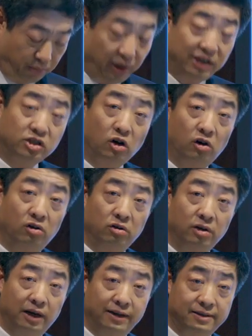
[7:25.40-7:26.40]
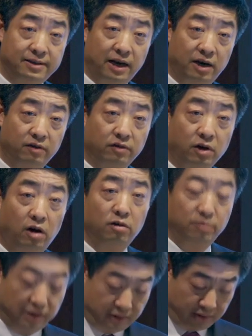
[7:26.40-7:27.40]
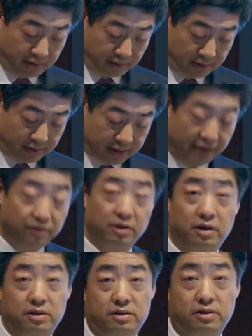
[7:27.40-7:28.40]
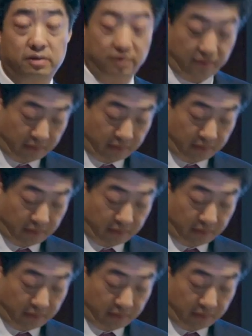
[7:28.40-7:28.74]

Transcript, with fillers: Based on a set of common standards,